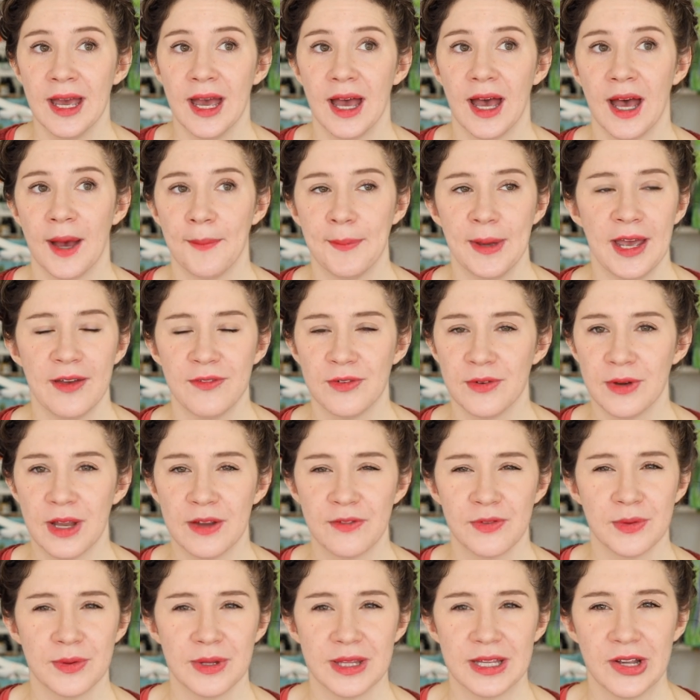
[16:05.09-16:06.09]
Um, haven't
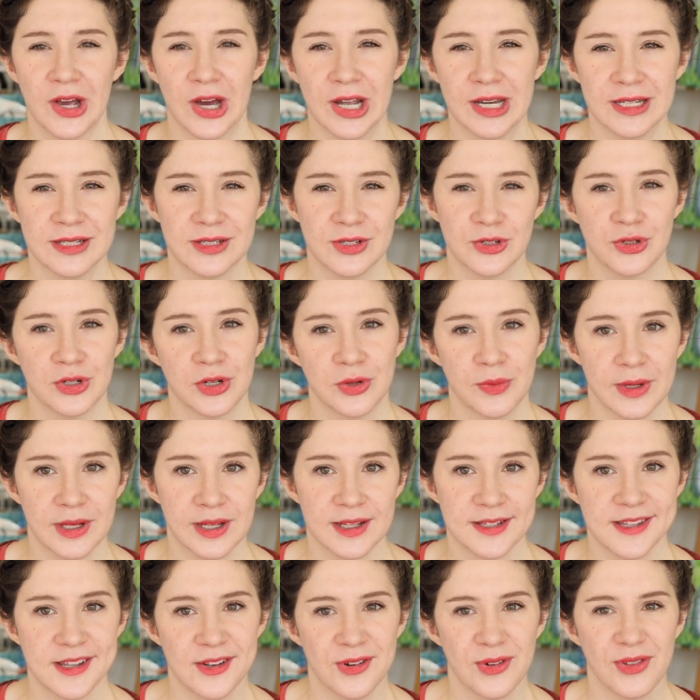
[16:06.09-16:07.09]
ever really gotten into Derwent
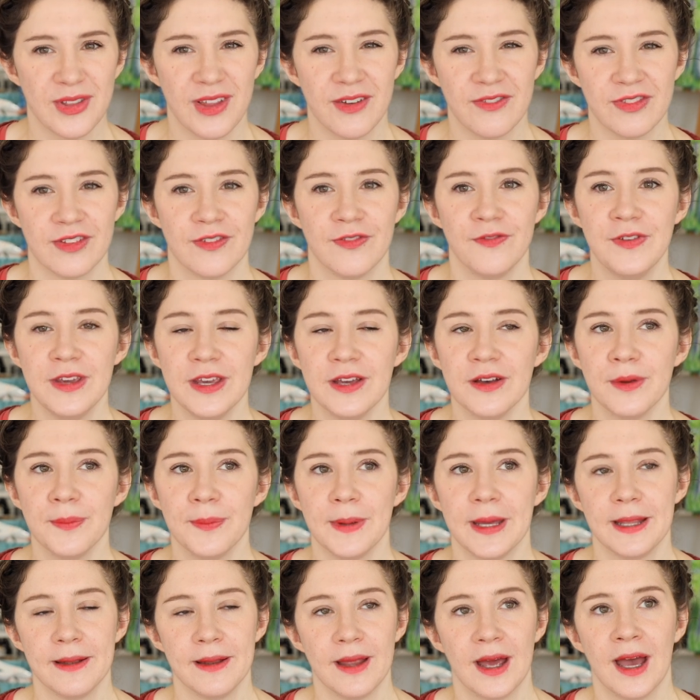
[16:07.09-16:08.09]
because I don't love the feel,
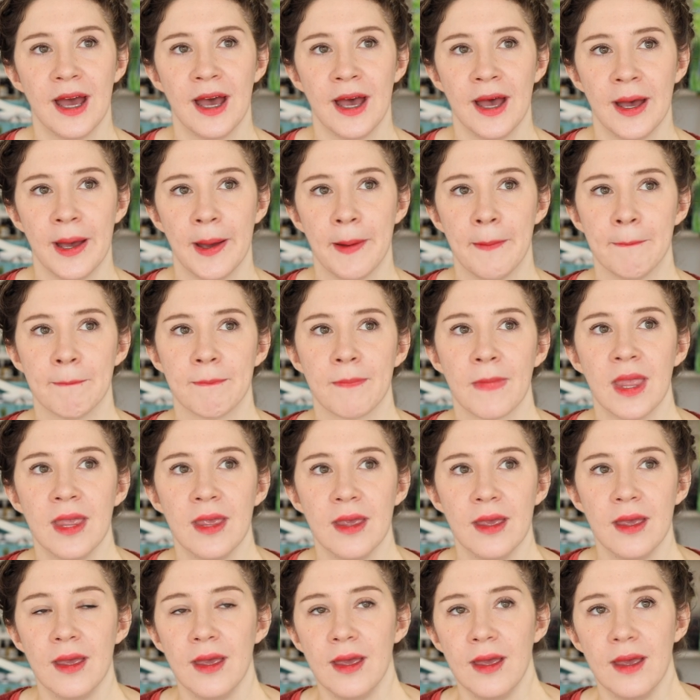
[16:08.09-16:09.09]
but um,
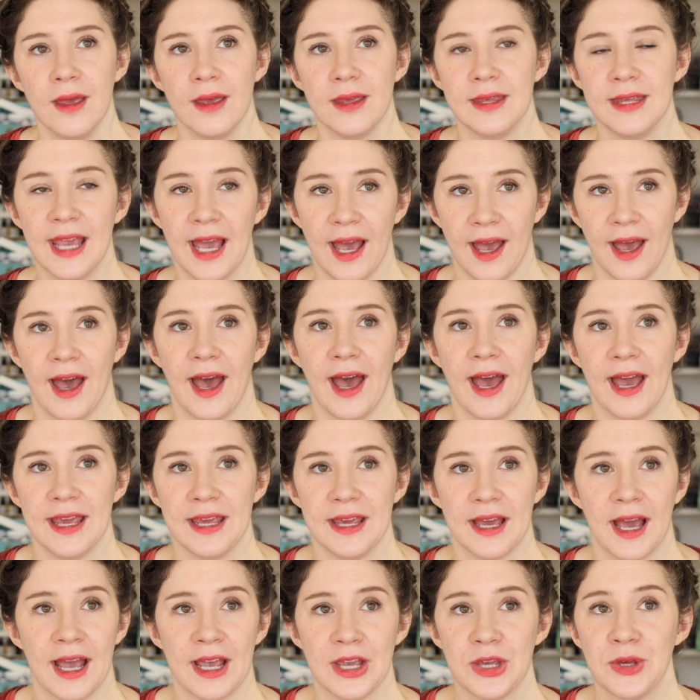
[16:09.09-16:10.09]
yeah,
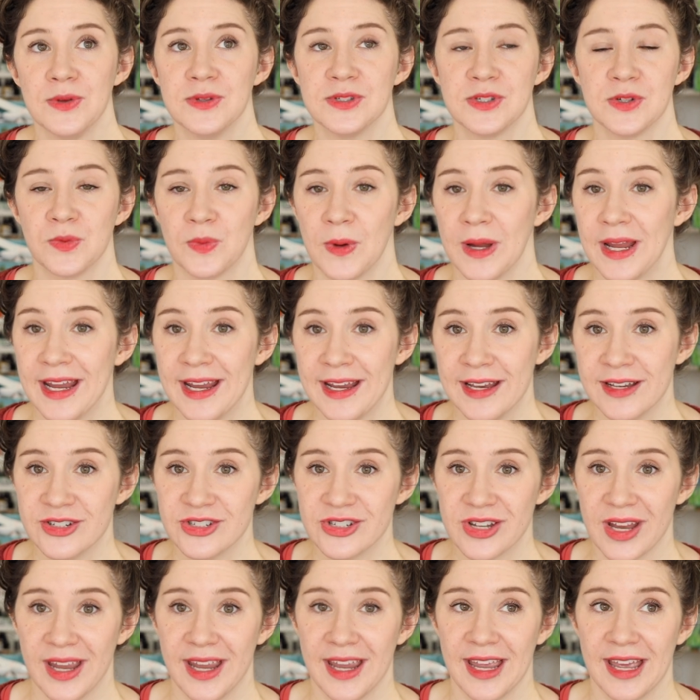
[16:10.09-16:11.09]
I, I use a
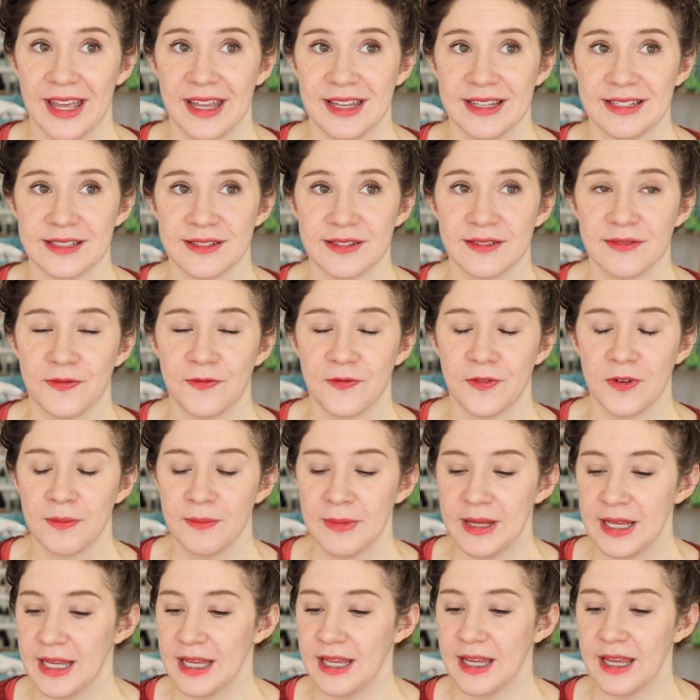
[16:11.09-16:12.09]
range, and for
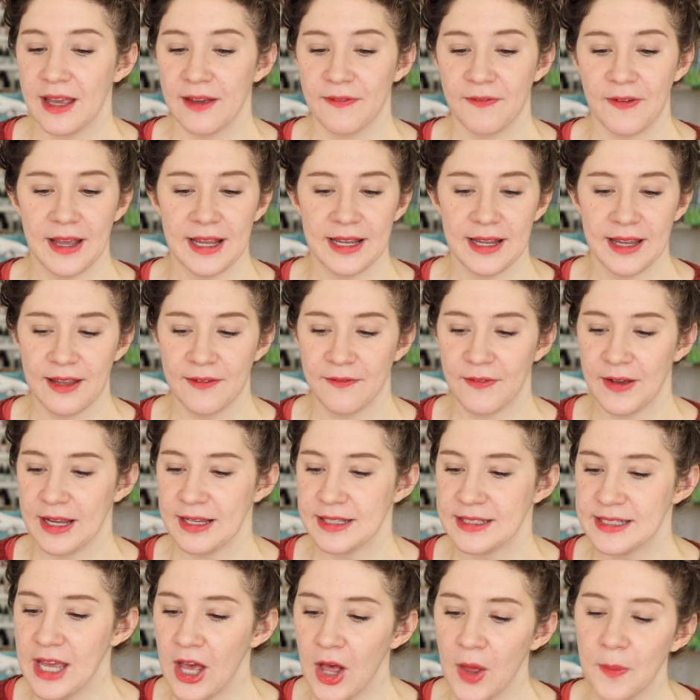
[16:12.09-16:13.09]
me, if I if I
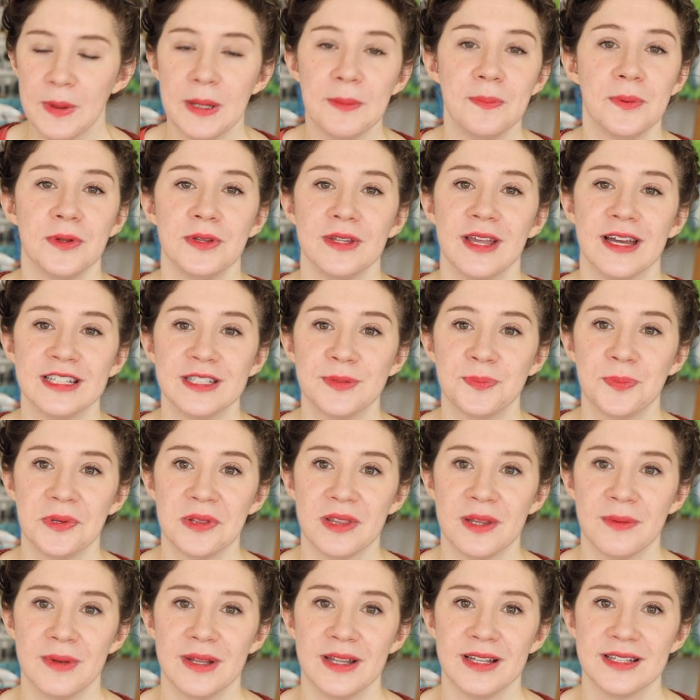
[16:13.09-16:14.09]
tell people not to put
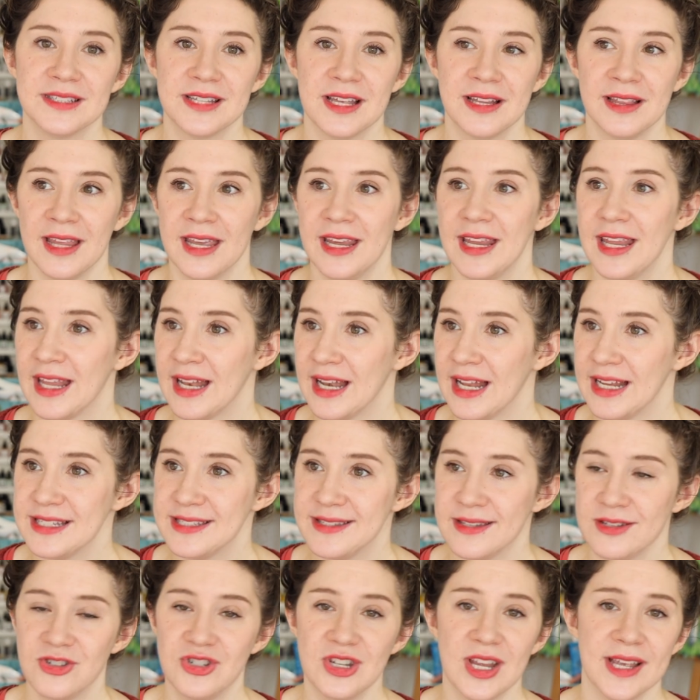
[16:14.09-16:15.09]
them in sunlight and I
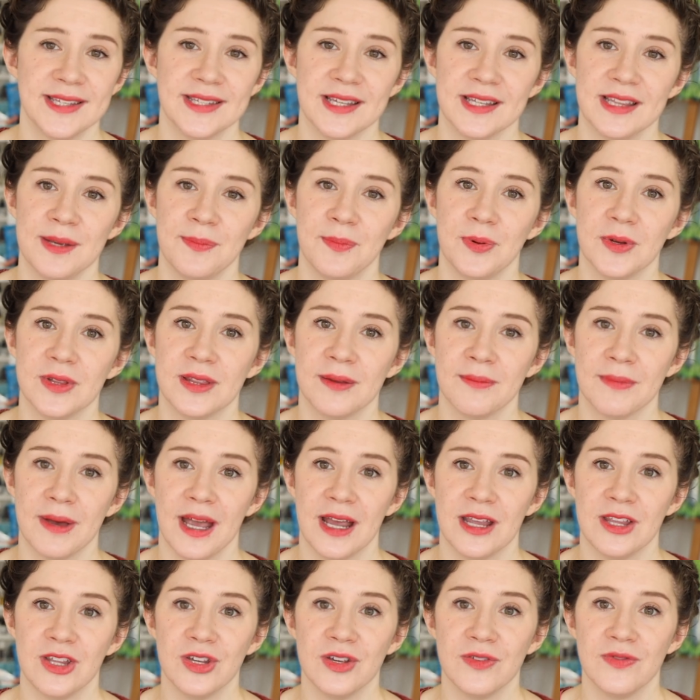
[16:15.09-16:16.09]
suggest that they put them
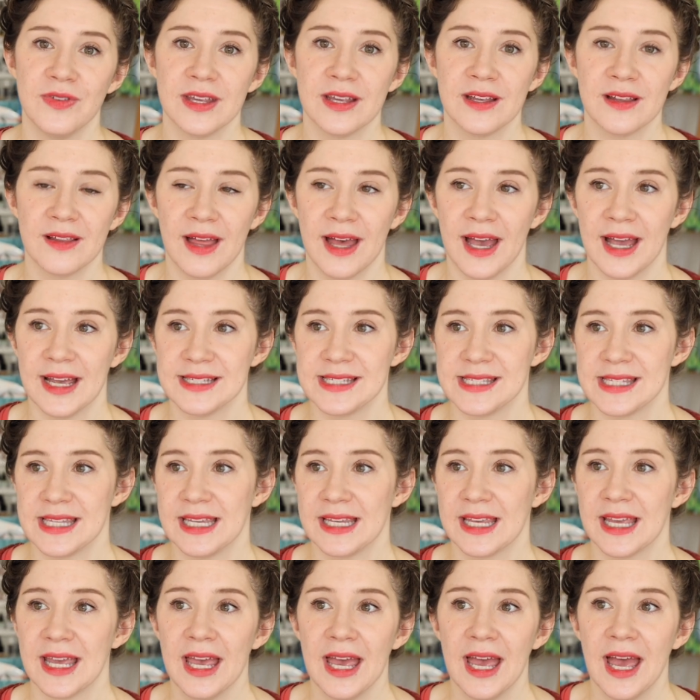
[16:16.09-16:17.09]
behind U V glass,
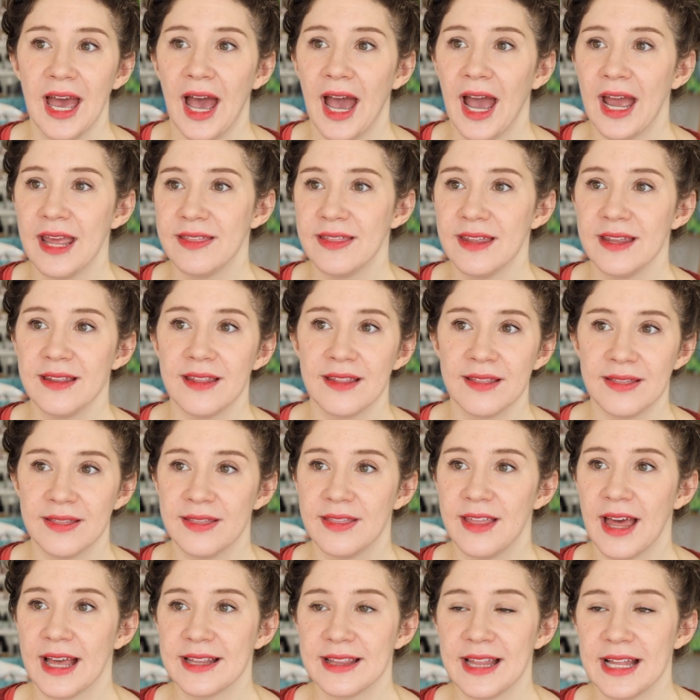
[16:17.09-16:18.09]
like I think that,
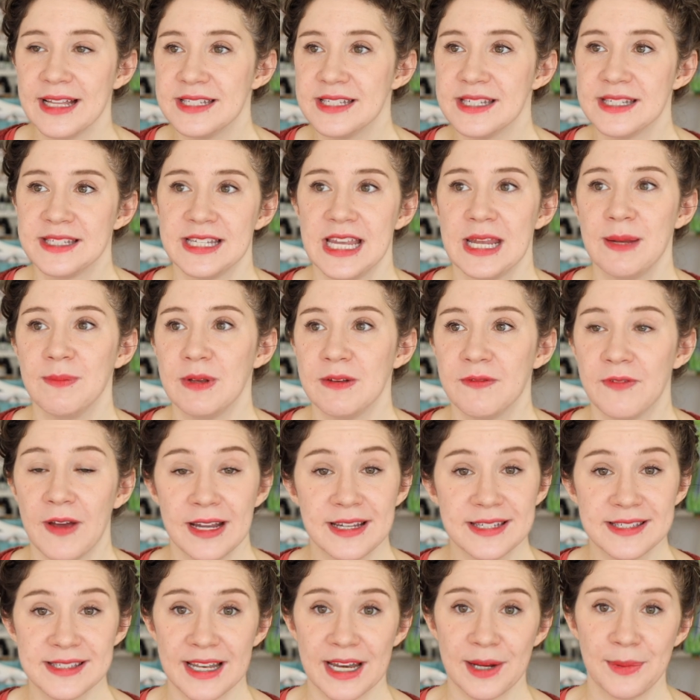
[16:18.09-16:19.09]
that that's the same
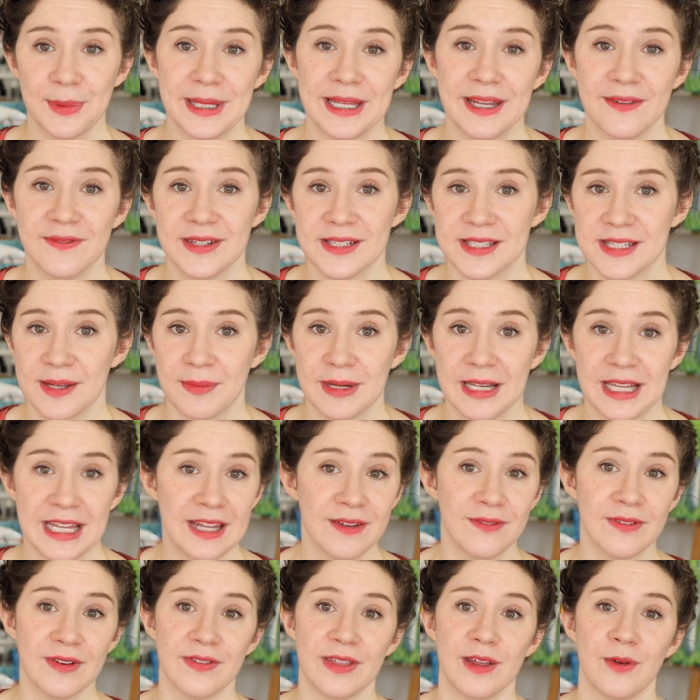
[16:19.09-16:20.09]
advice that I would give to somebody,
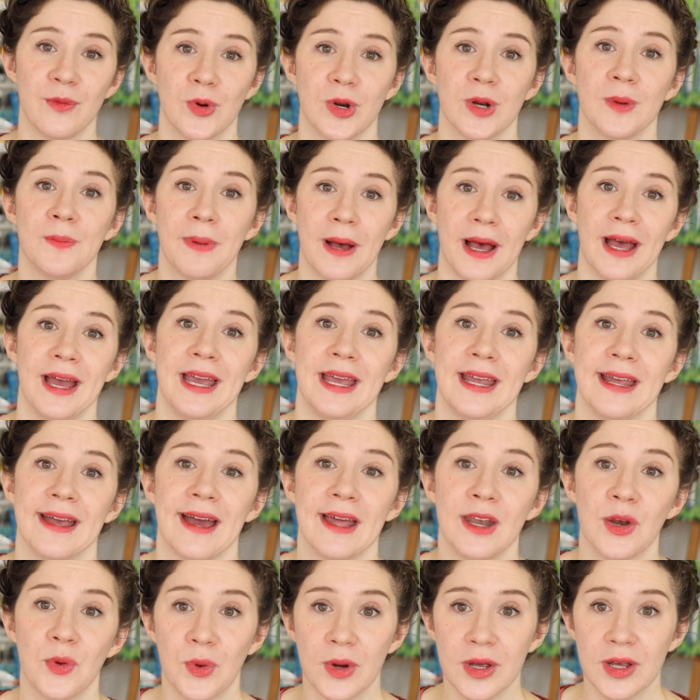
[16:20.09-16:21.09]
even if they were buying
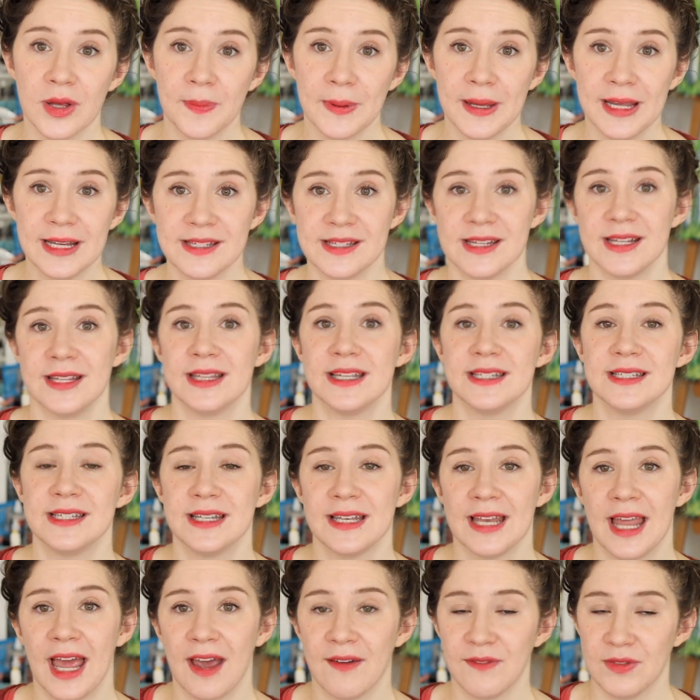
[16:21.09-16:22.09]
an oil painting that
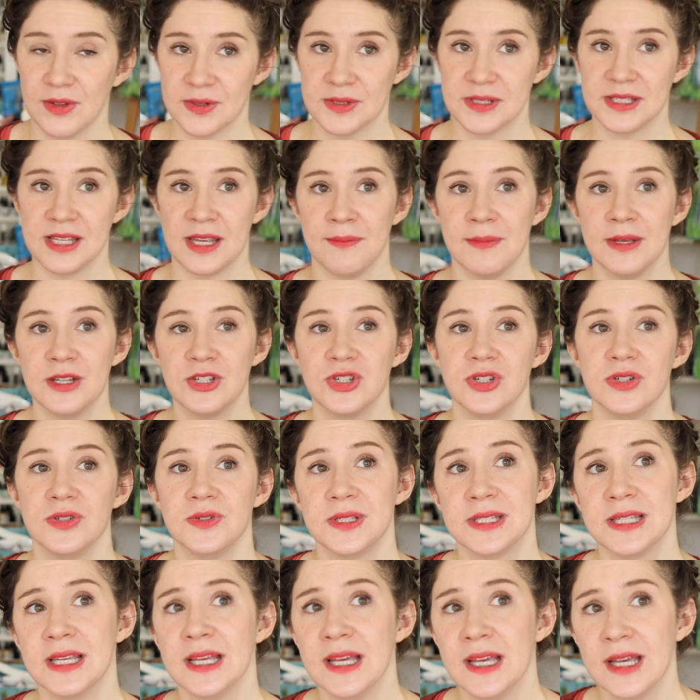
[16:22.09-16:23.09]
didn't have those same issues.